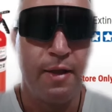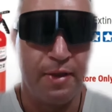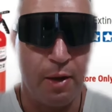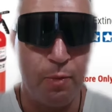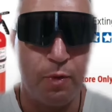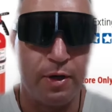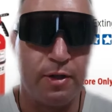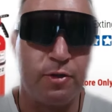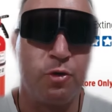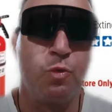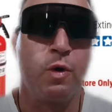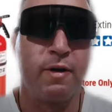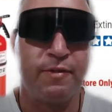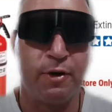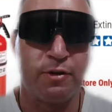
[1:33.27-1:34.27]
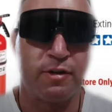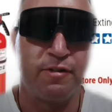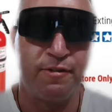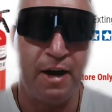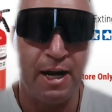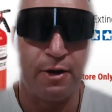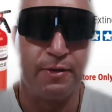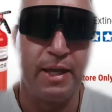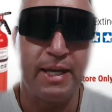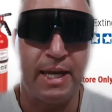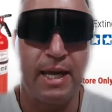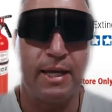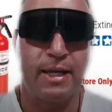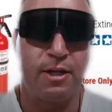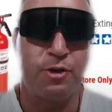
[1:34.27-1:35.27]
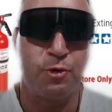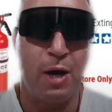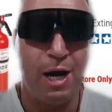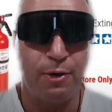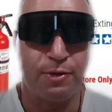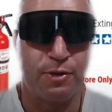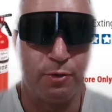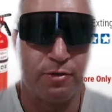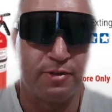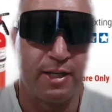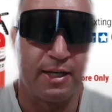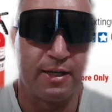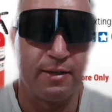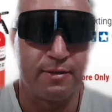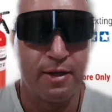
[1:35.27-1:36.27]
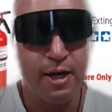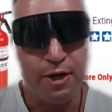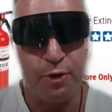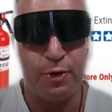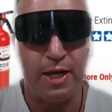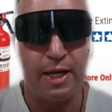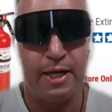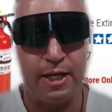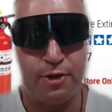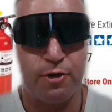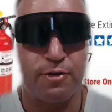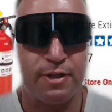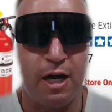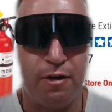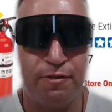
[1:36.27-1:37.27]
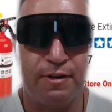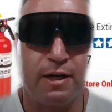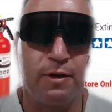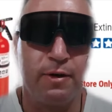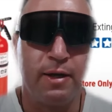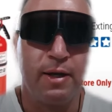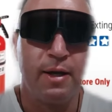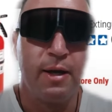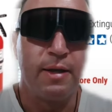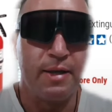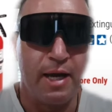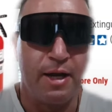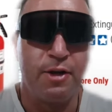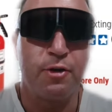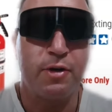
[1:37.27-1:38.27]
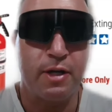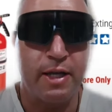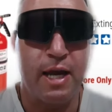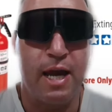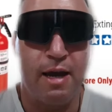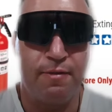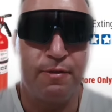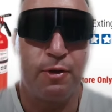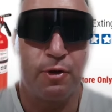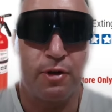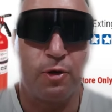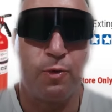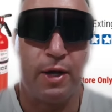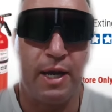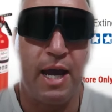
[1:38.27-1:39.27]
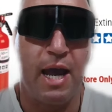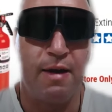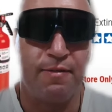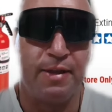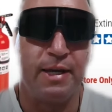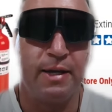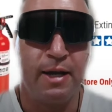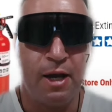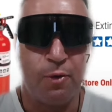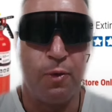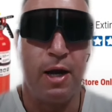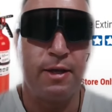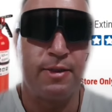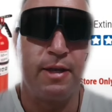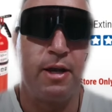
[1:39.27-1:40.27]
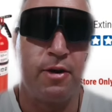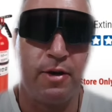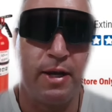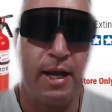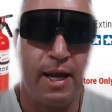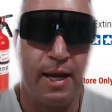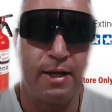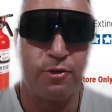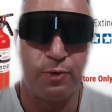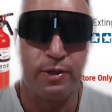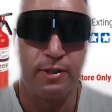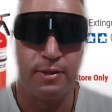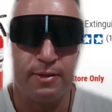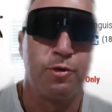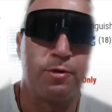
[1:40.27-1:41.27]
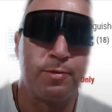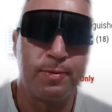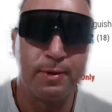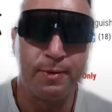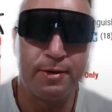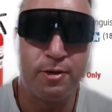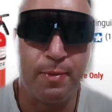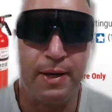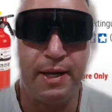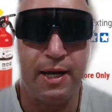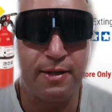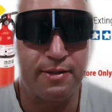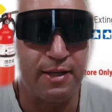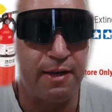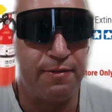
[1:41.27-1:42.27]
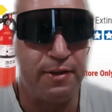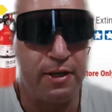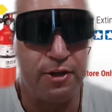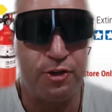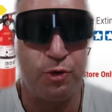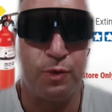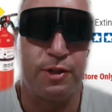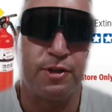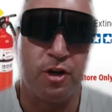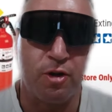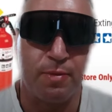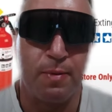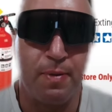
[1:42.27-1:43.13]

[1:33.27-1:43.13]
Then what do you do? What if there's a fire and they can't get you out in 2 seconds? You can't get yourself out. Yeah, you're gonna want to have that right there at hand's will. Which brings me to my next safety issue with derby